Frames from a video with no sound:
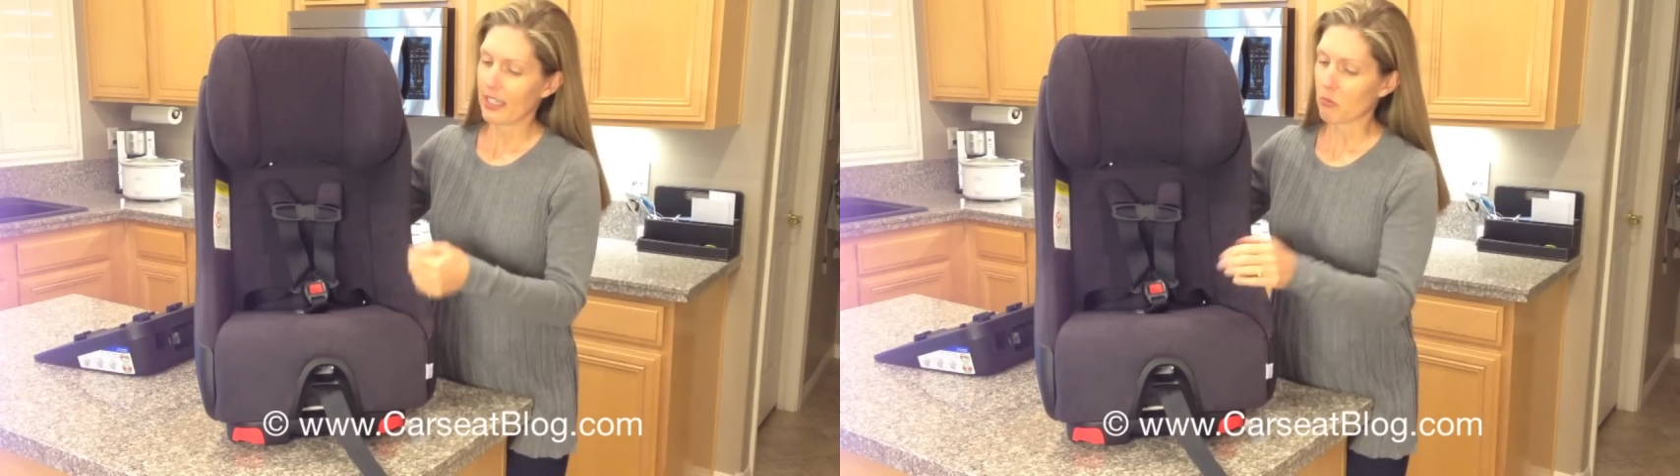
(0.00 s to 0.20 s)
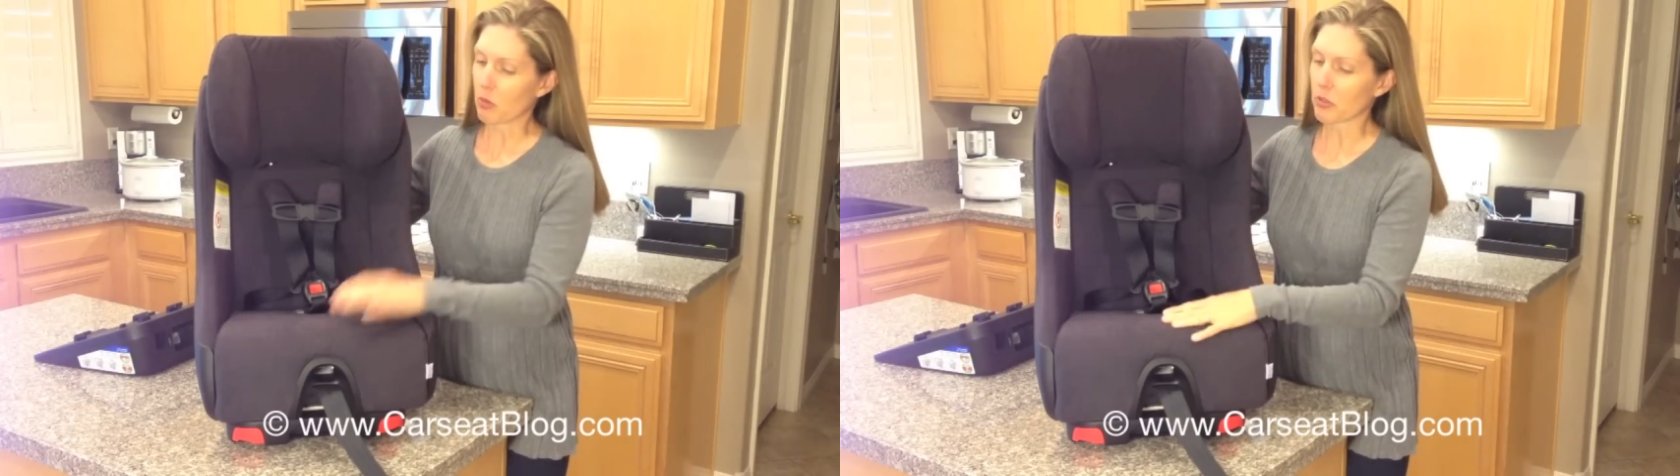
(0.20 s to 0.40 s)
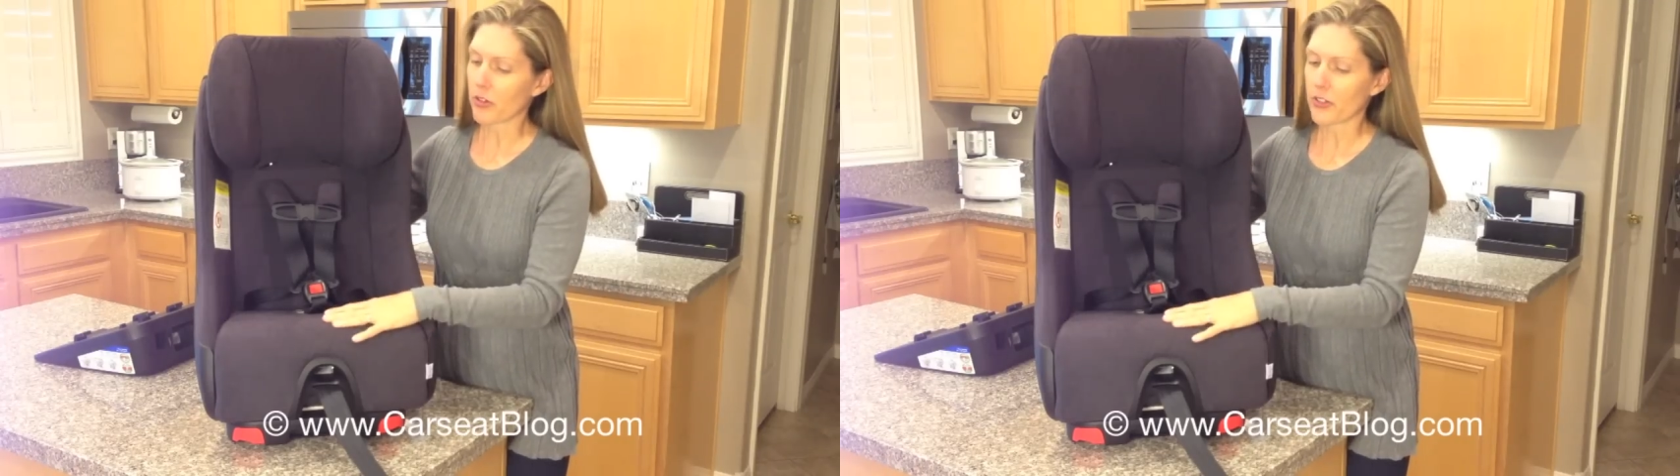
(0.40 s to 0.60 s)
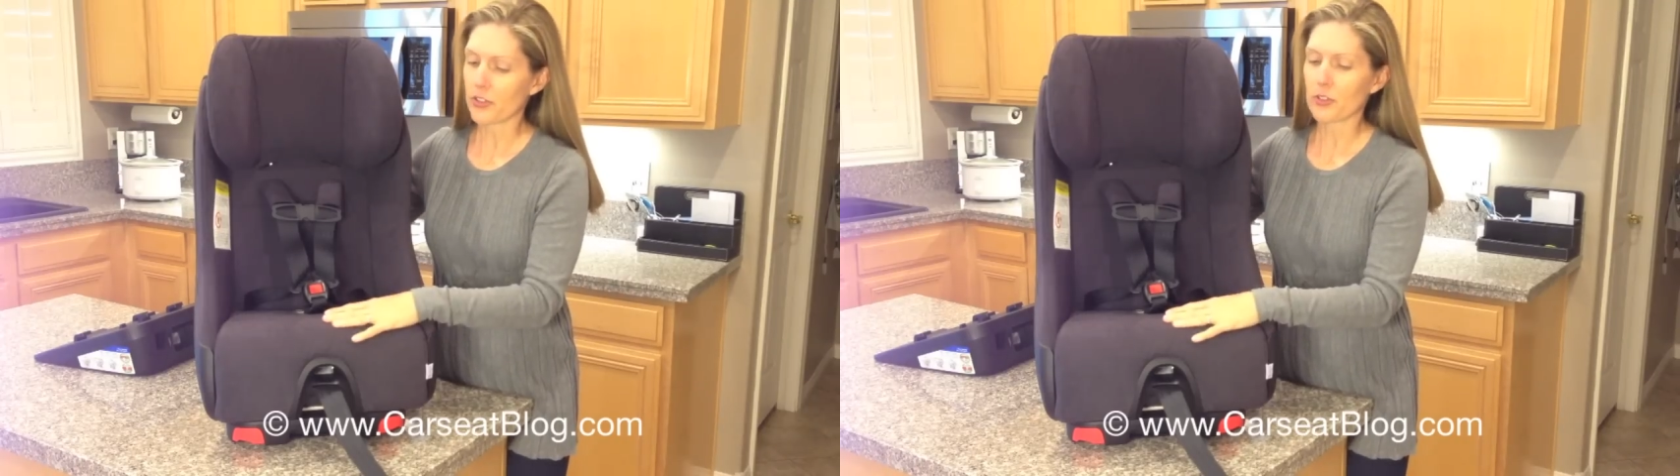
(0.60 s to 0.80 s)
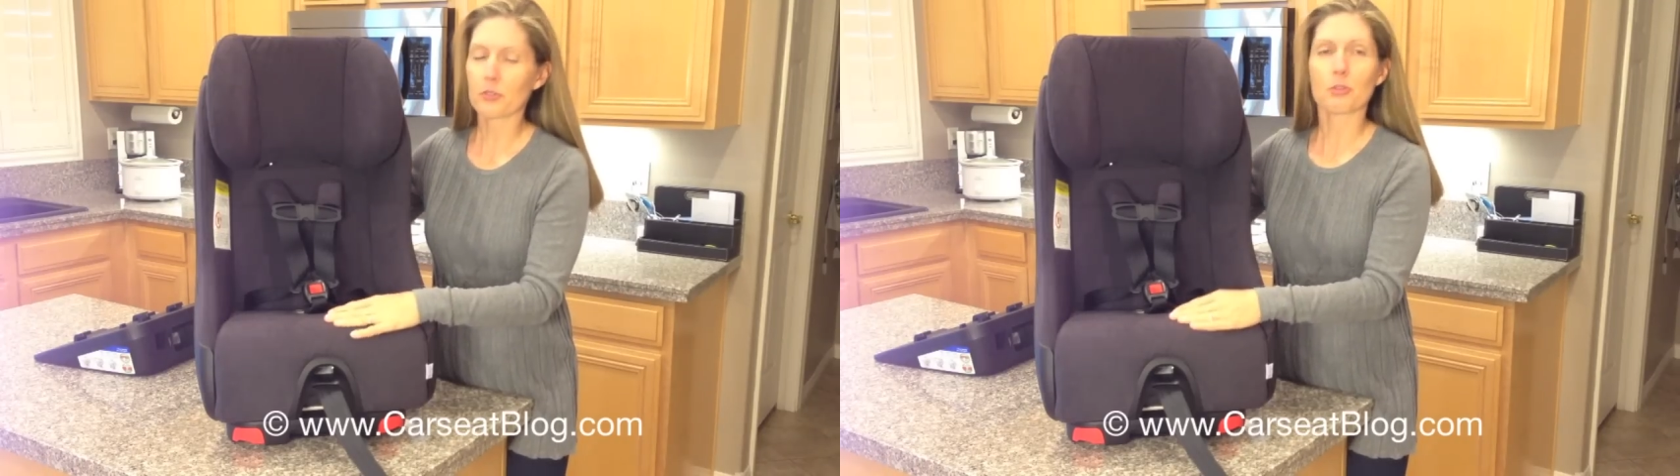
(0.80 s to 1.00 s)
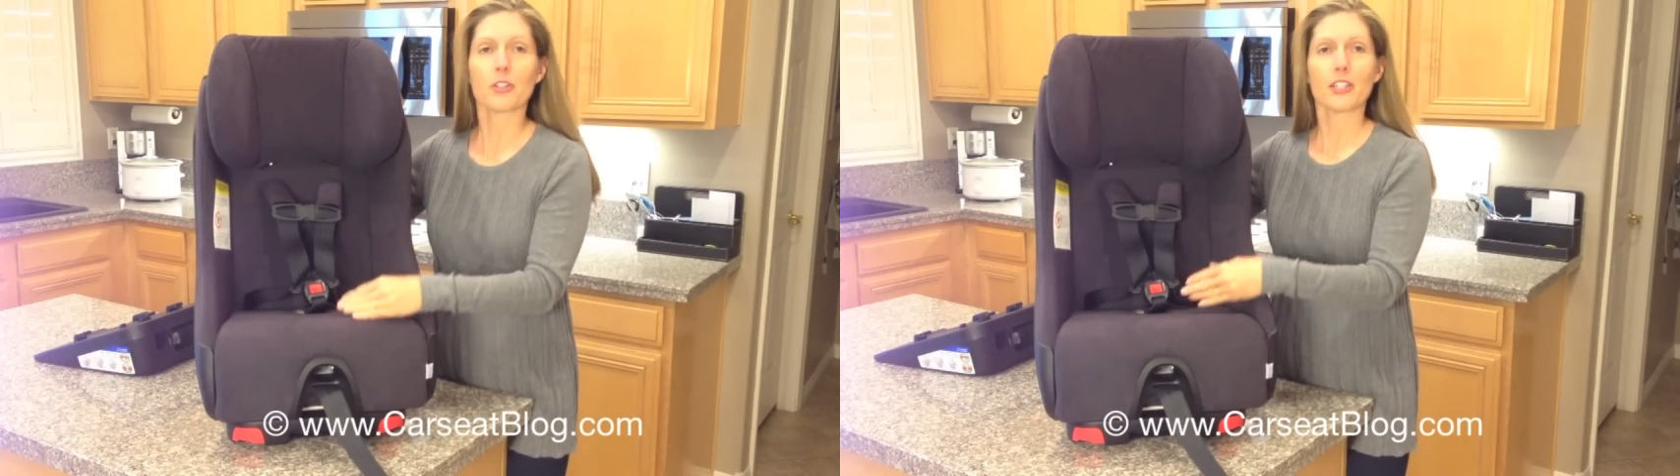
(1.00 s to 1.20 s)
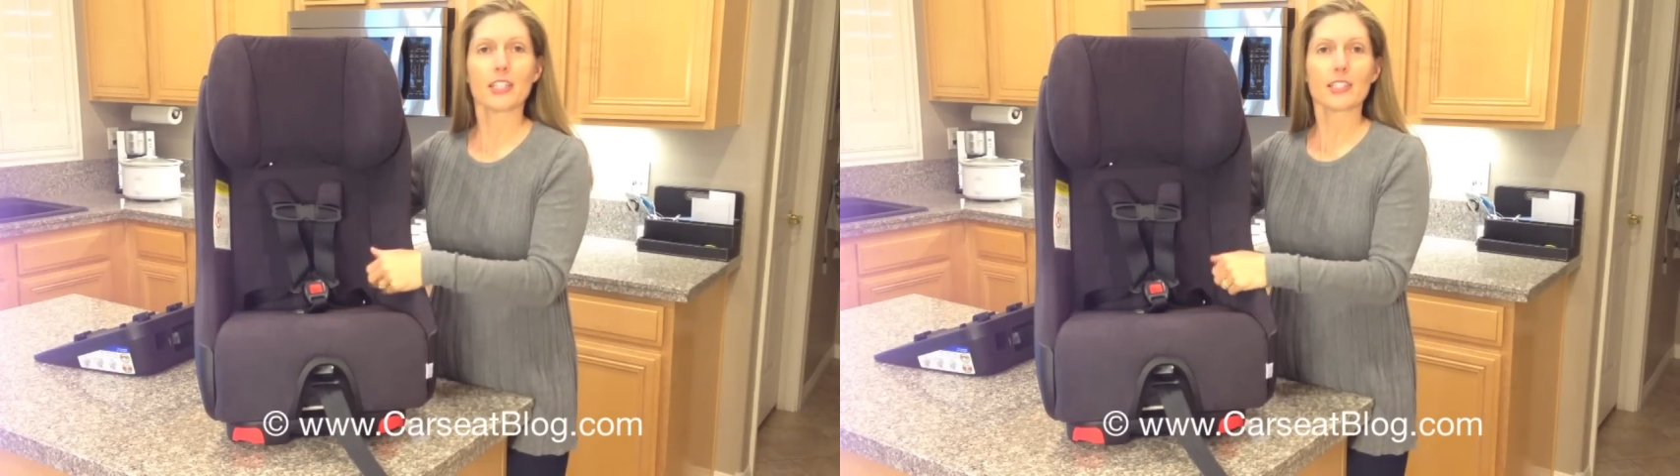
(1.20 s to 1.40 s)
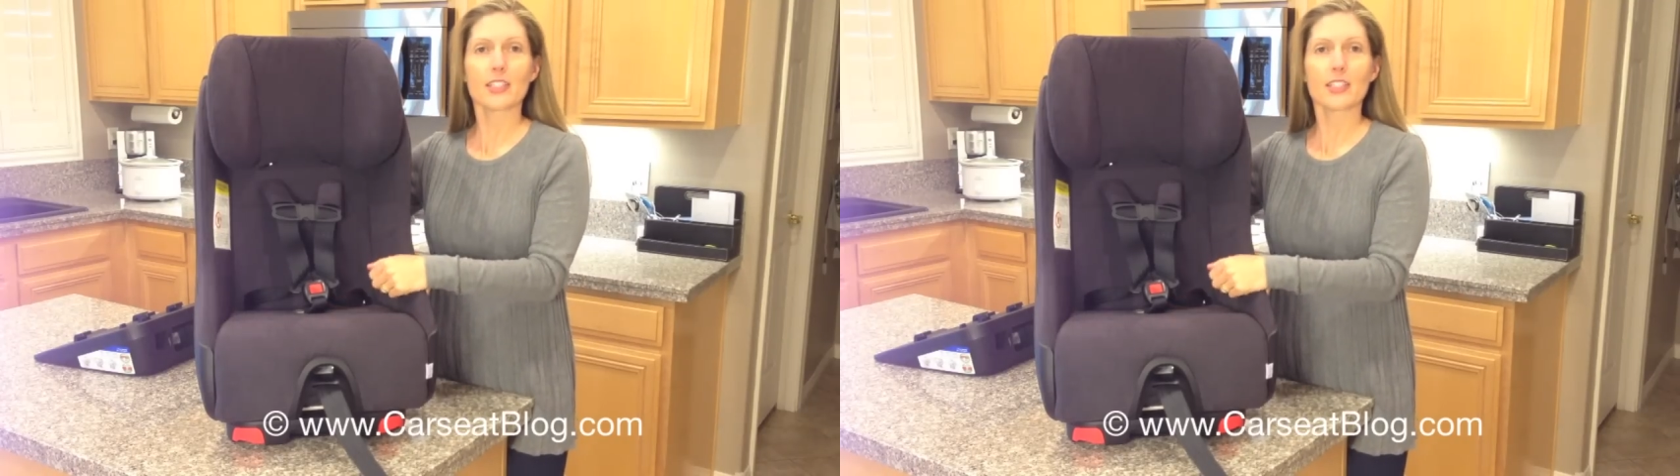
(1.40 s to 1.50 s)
What we're going to do is we're going to get it